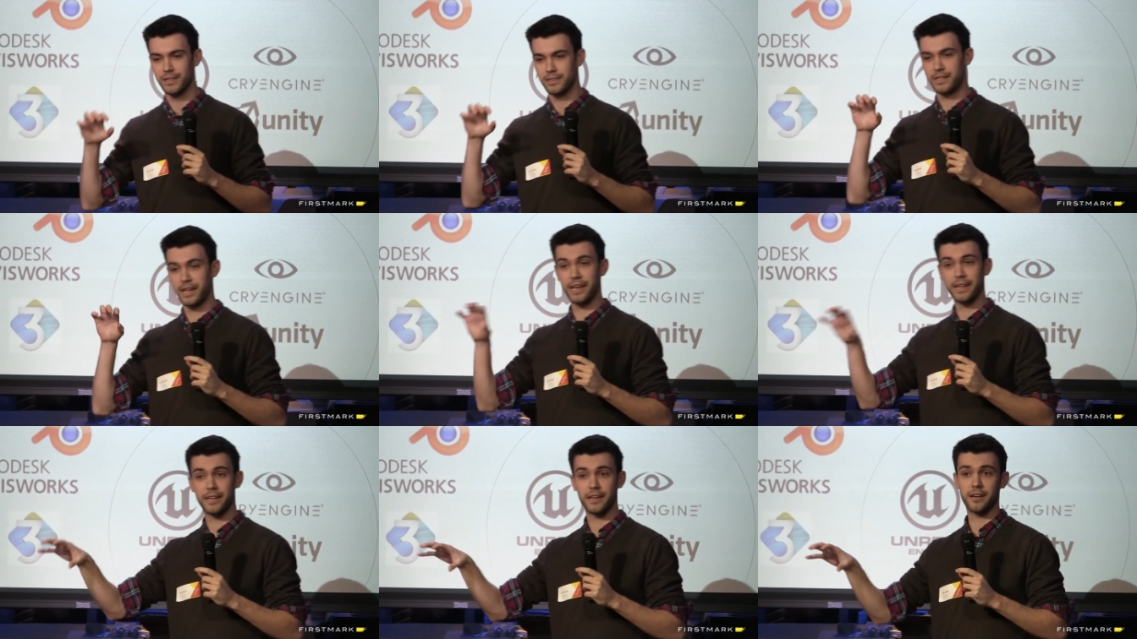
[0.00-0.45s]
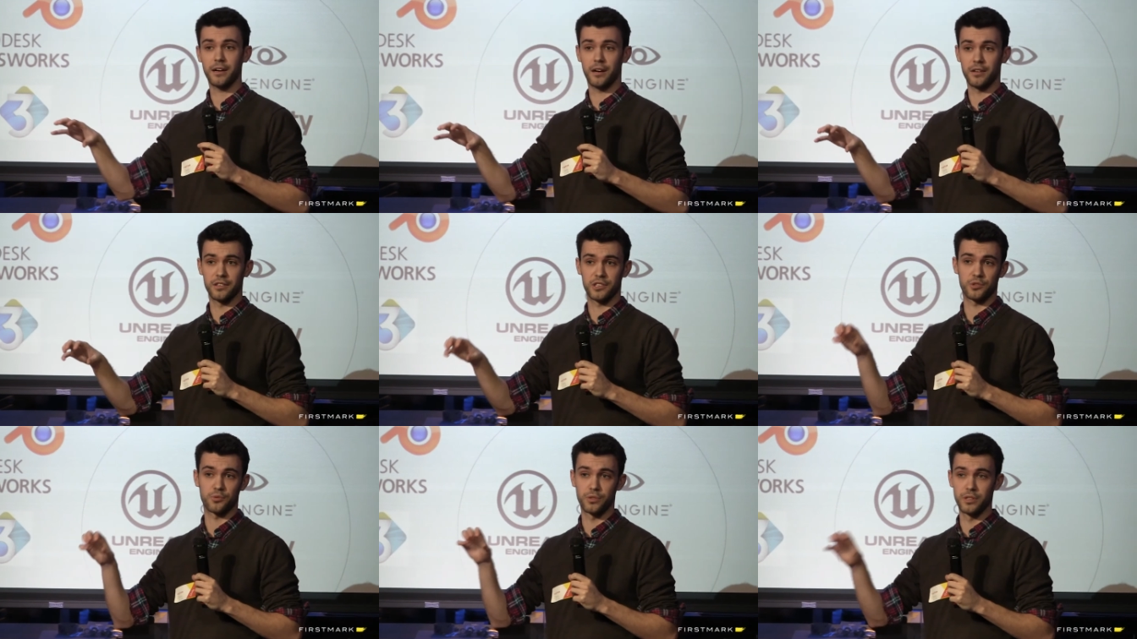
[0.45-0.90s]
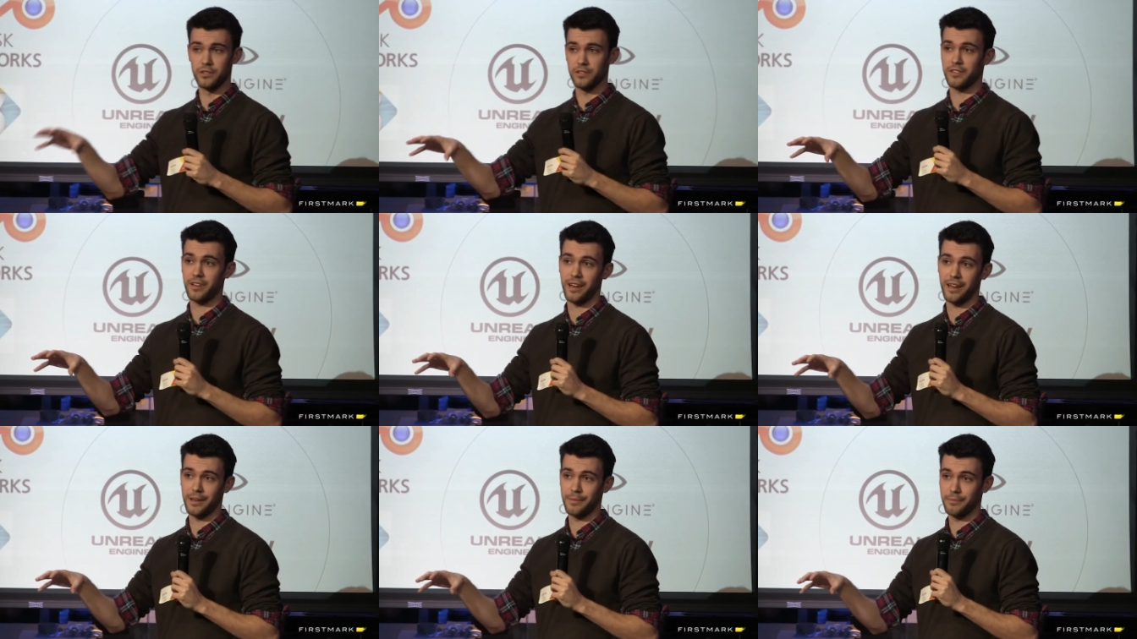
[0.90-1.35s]
taking all this
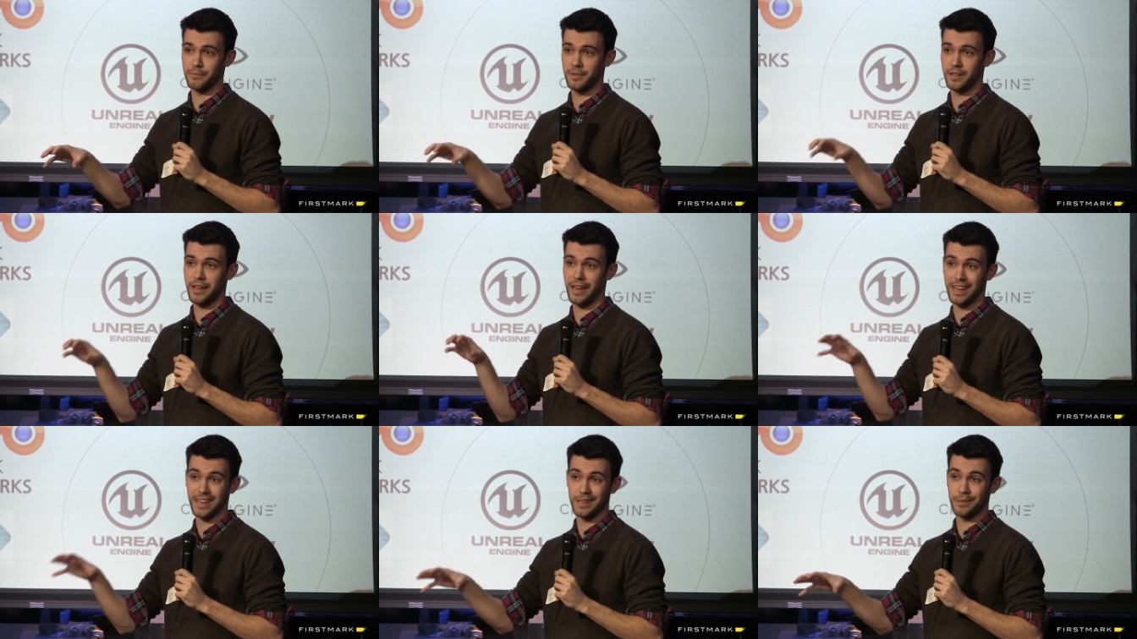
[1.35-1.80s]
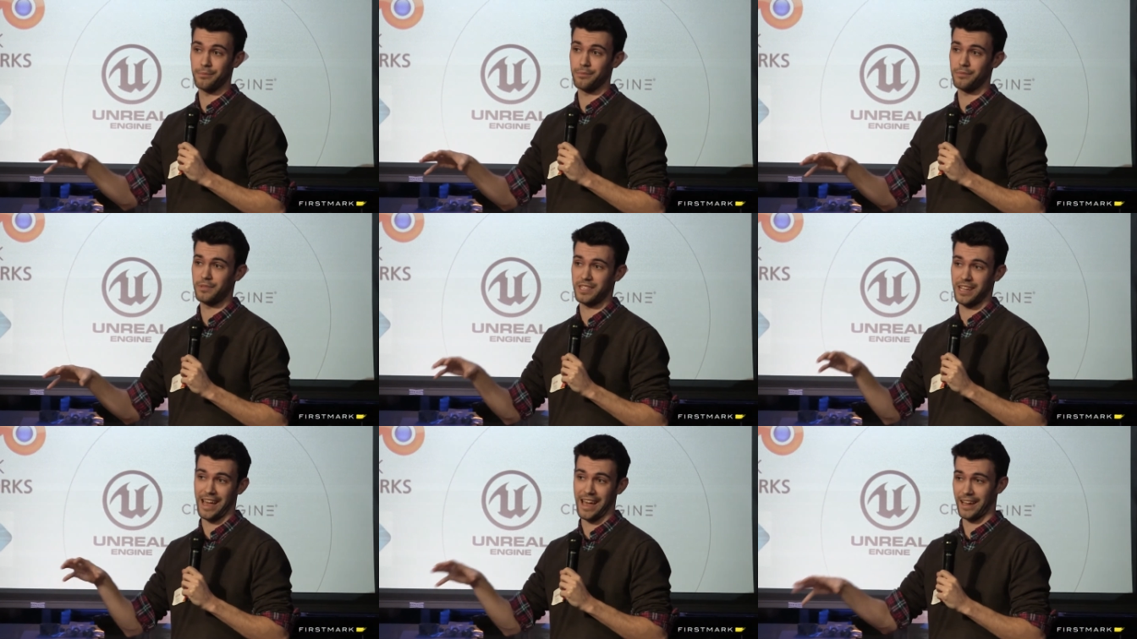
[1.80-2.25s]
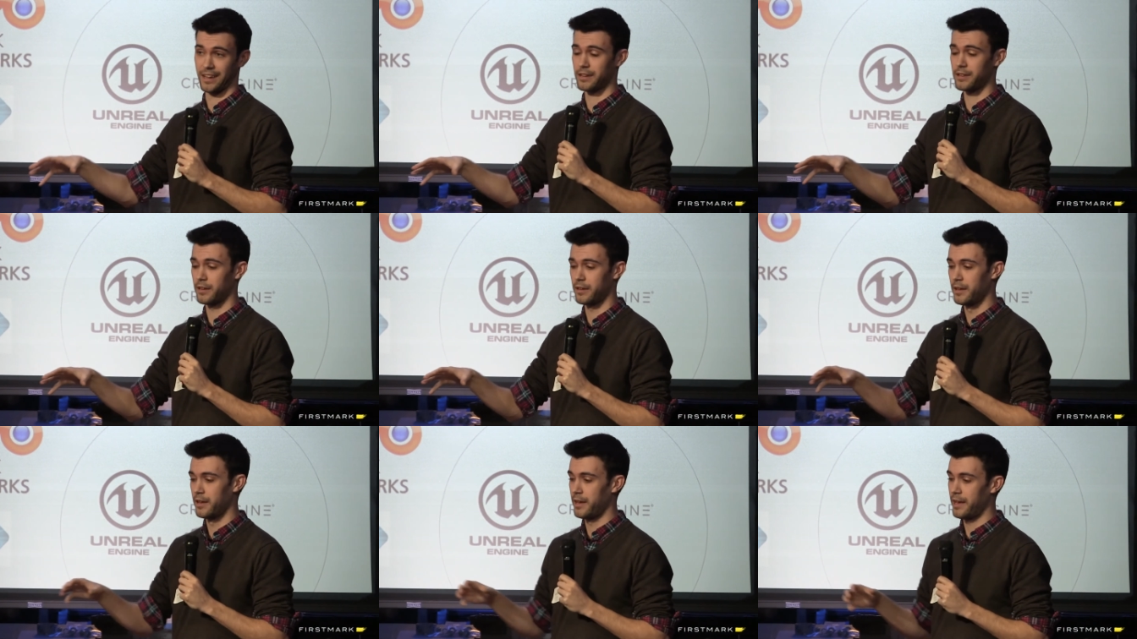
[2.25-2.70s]
real-time game
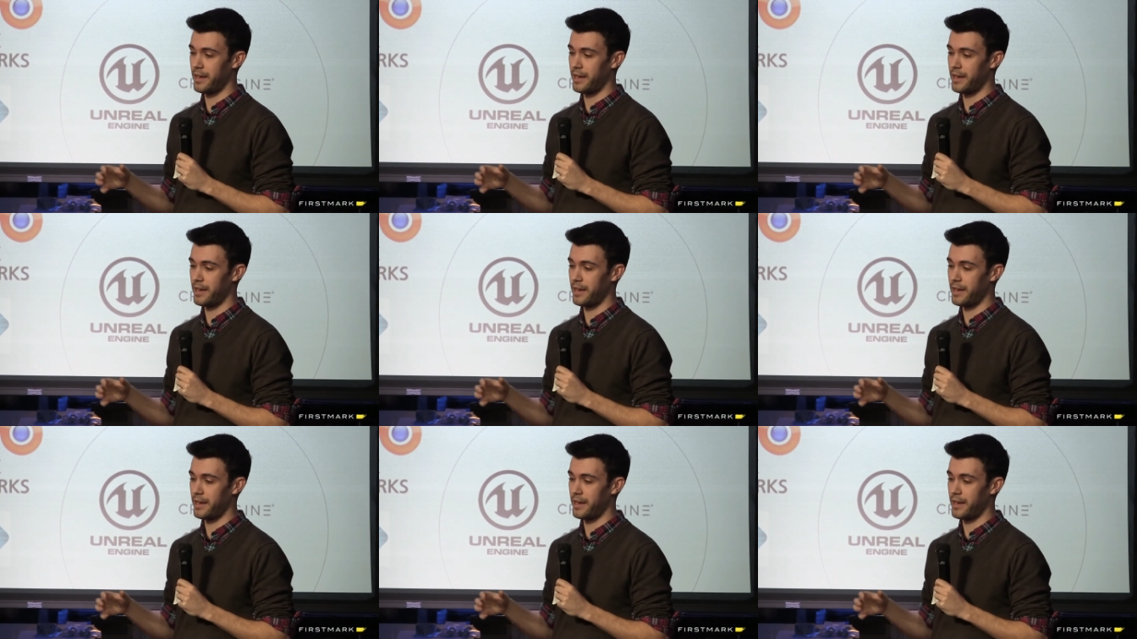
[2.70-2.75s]
tech